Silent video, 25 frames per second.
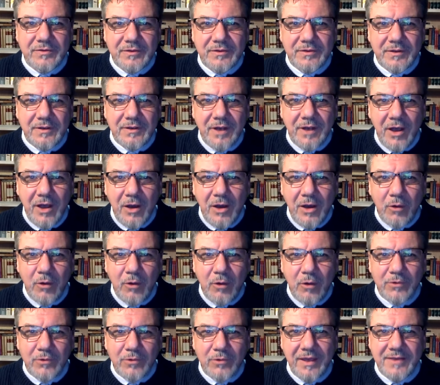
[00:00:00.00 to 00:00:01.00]
the
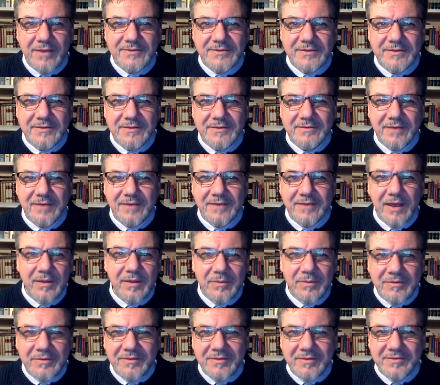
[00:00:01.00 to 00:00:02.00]
host has
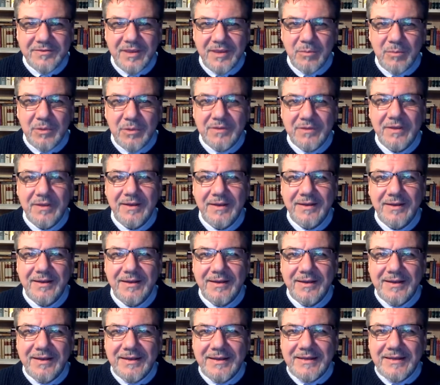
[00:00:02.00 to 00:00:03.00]
disabled
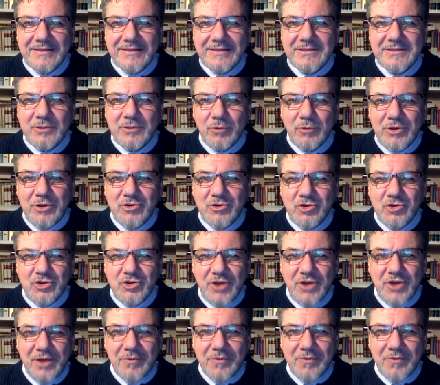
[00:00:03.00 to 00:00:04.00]
screen
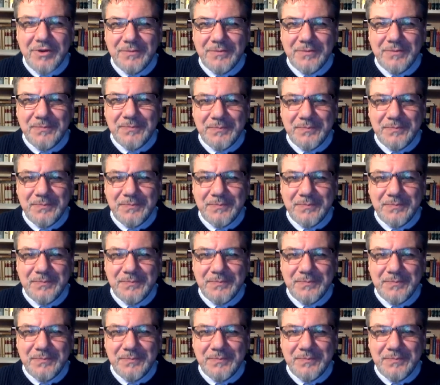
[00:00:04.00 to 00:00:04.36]
sharing.